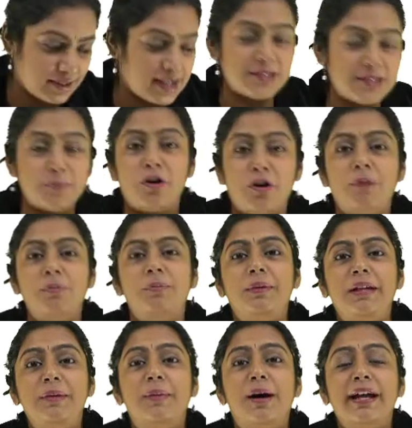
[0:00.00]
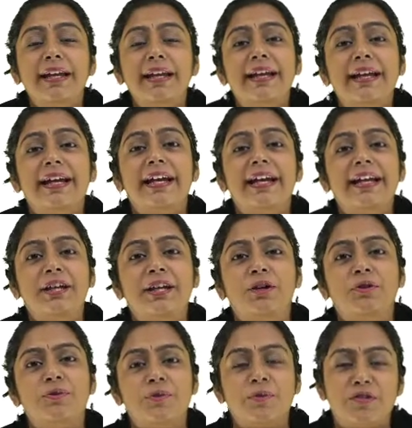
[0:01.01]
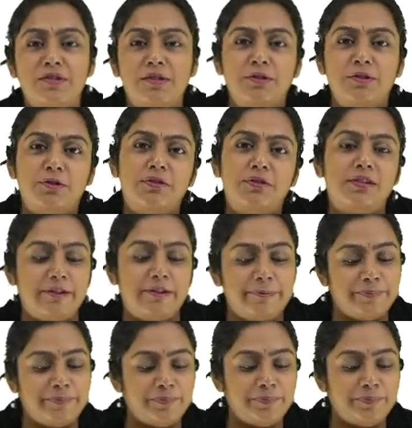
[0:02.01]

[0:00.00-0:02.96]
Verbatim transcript: That's probably my idiosyncrasy.